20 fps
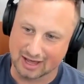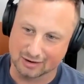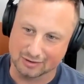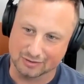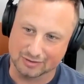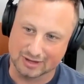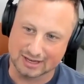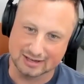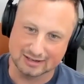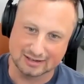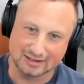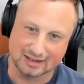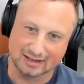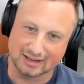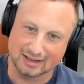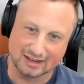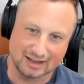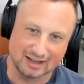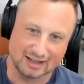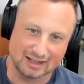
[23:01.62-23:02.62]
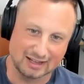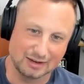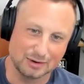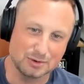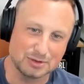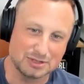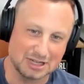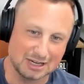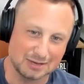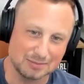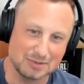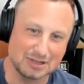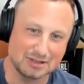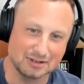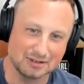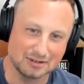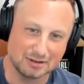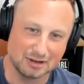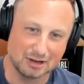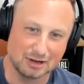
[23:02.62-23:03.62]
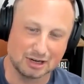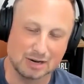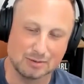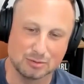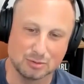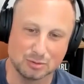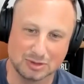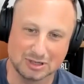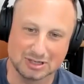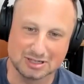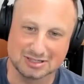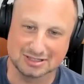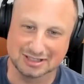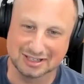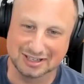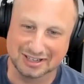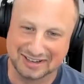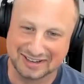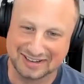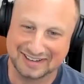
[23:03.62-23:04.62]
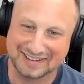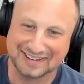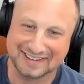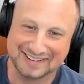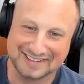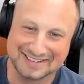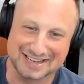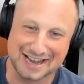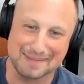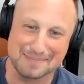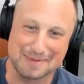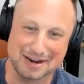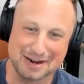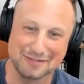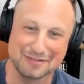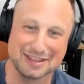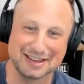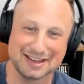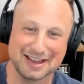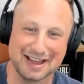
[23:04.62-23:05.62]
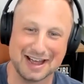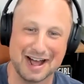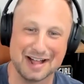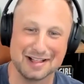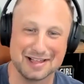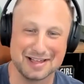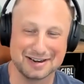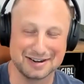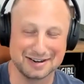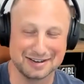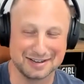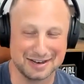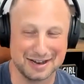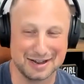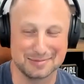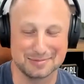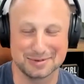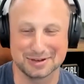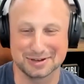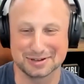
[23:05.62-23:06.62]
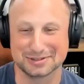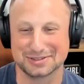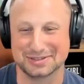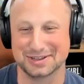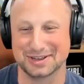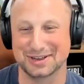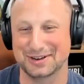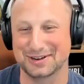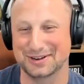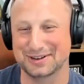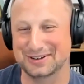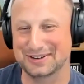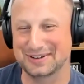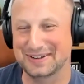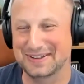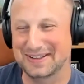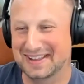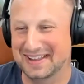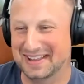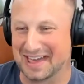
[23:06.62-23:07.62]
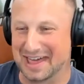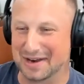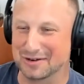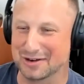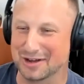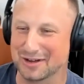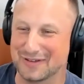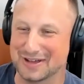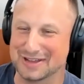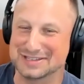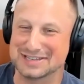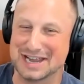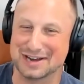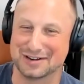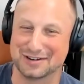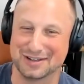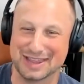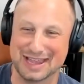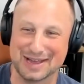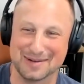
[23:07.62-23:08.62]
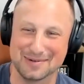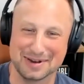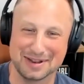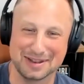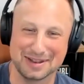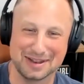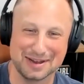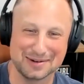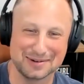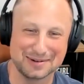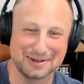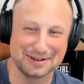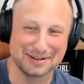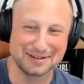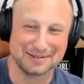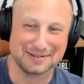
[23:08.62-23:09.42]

I don't think it would take me a couple of weeks to type out everything I highlighted in that book. So I don't know if I'll tackle that one in that way.